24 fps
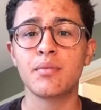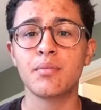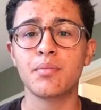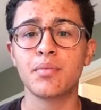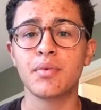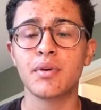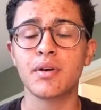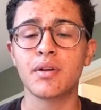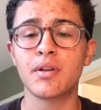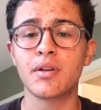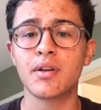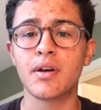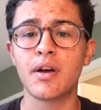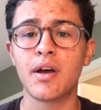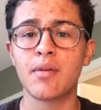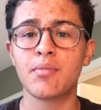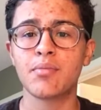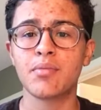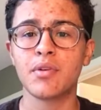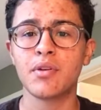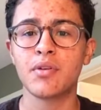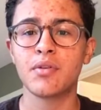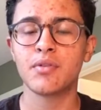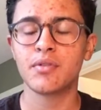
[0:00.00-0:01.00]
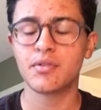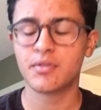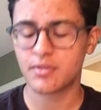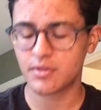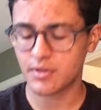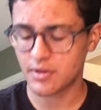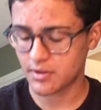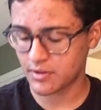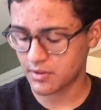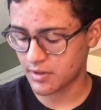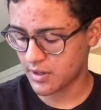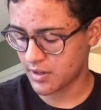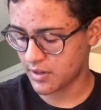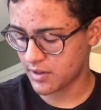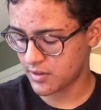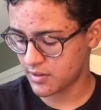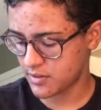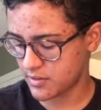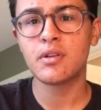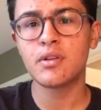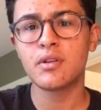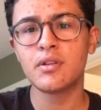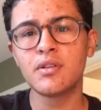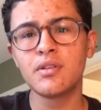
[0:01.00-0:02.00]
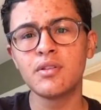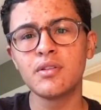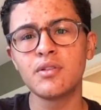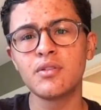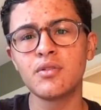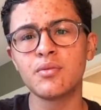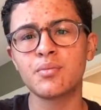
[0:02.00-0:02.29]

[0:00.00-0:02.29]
but I've been noticing like a little